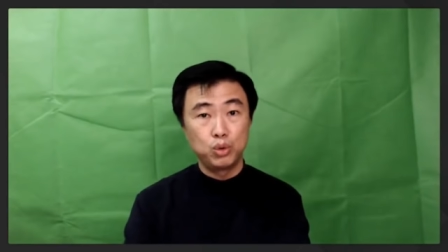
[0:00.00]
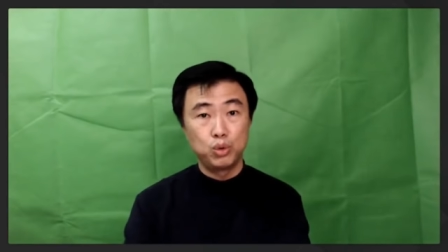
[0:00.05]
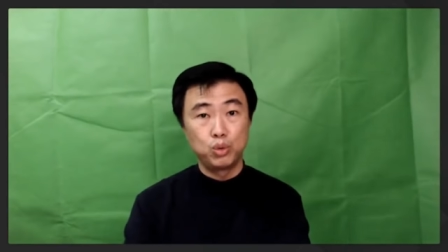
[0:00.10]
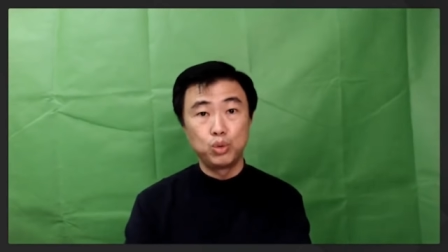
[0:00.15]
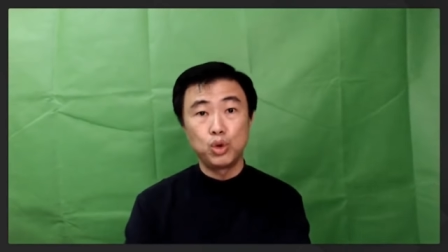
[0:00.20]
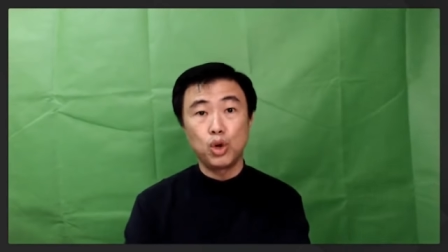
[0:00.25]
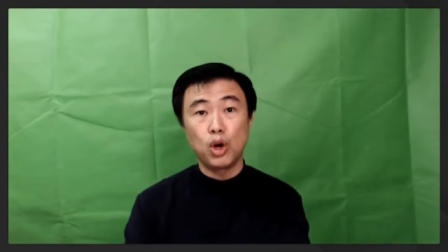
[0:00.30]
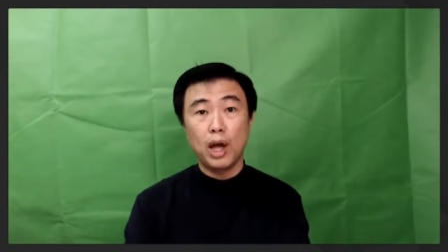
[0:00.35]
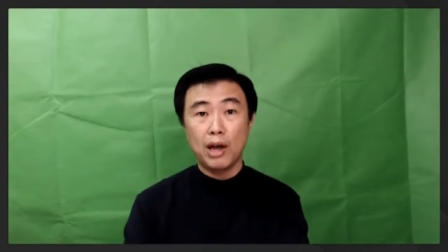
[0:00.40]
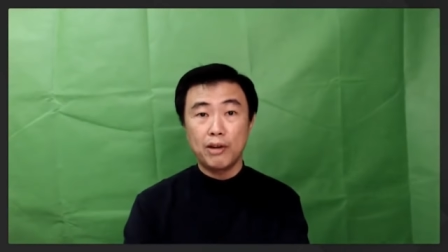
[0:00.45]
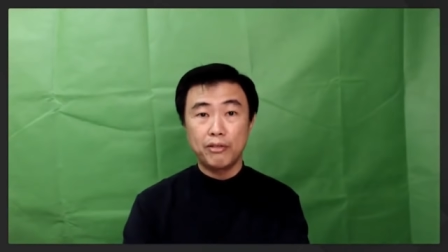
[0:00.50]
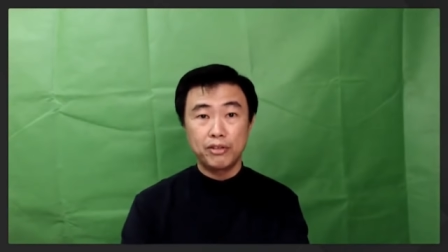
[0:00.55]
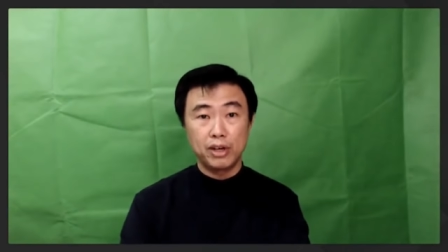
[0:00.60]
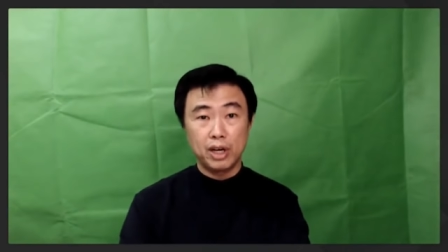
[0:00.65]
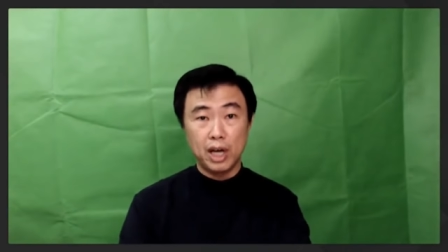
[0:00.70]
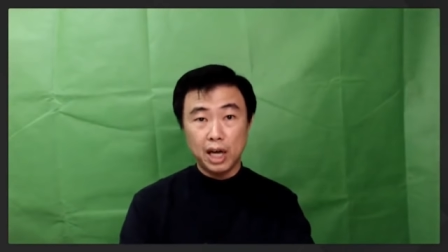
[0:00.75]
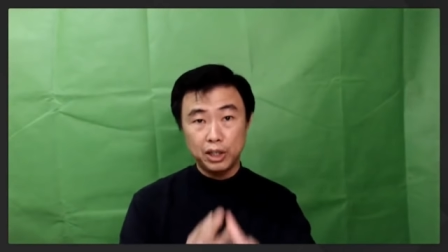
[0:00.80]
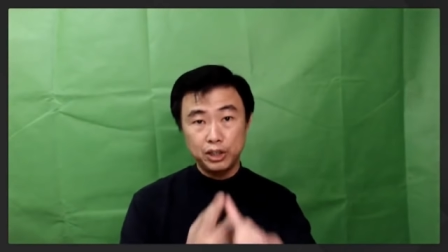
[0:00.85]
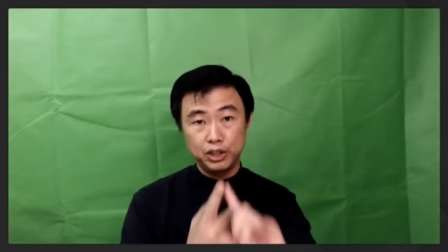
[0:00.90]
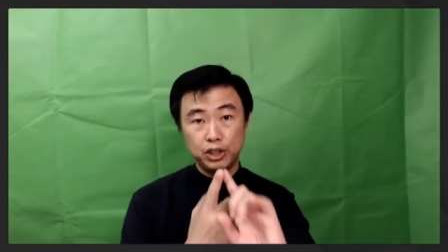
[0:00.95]
do not have a
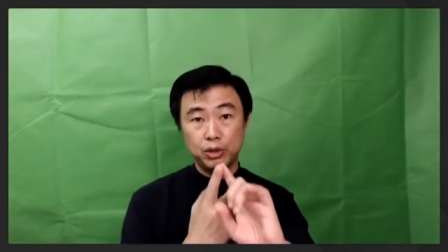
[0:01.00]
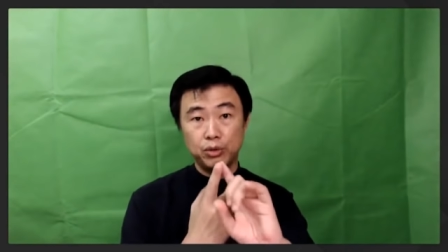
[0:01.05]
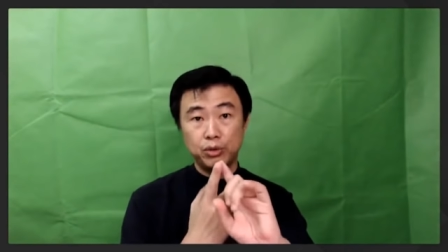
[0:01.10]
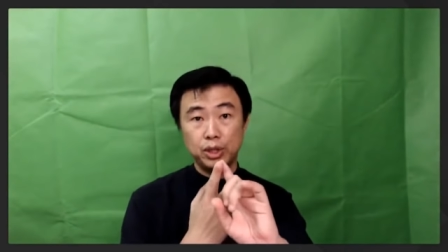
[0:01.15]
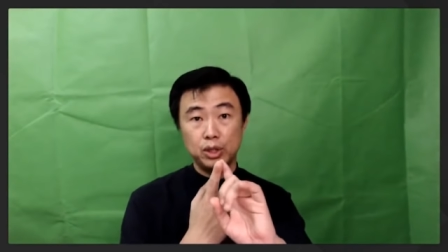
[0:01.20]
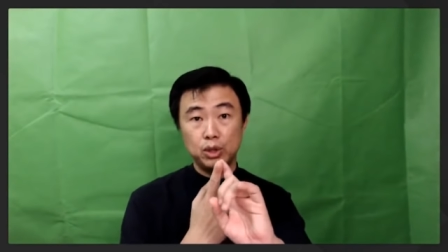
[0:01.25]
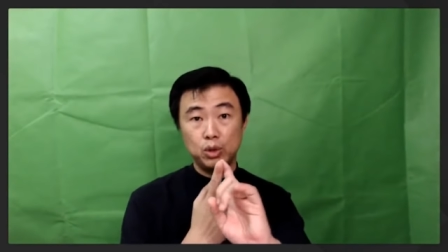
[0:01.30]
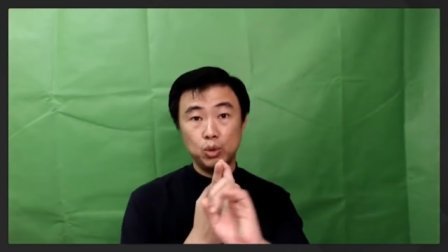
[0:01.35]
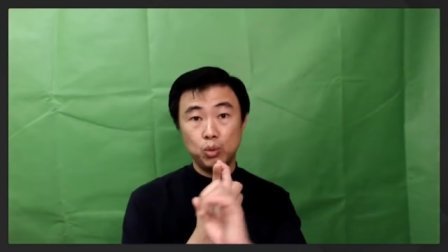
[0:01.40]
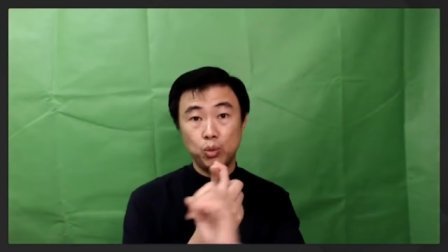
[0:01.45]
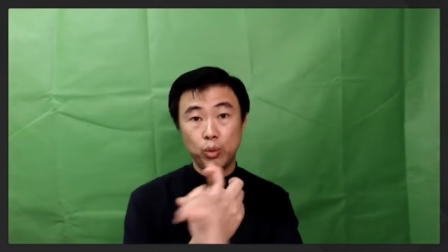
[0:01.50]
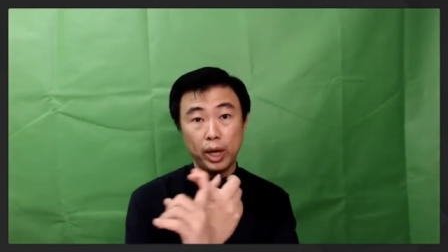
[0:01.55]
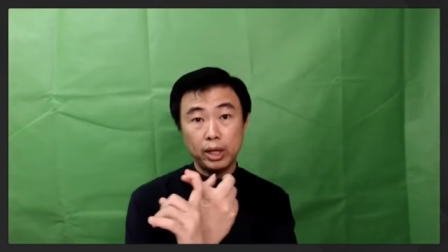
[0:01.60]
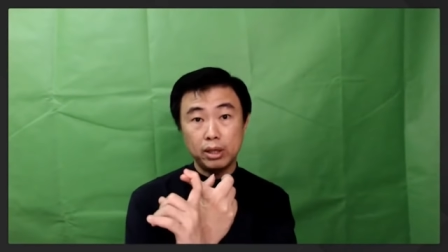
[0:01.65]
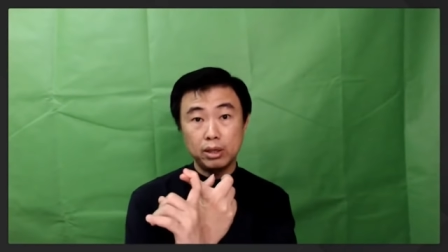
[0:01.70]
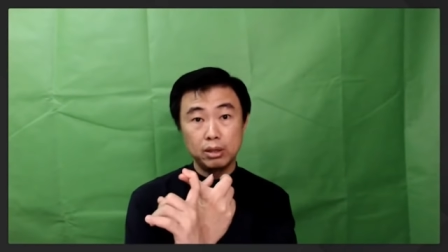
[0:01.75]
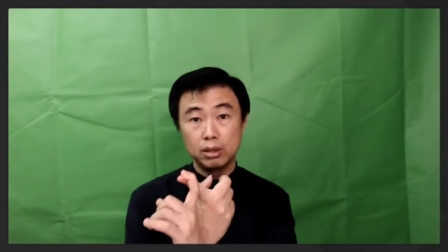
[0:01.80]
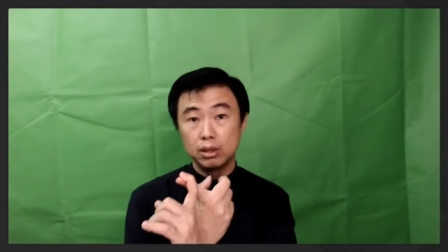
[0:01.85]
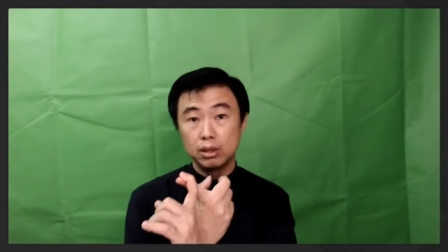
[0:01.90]
luxury to wait.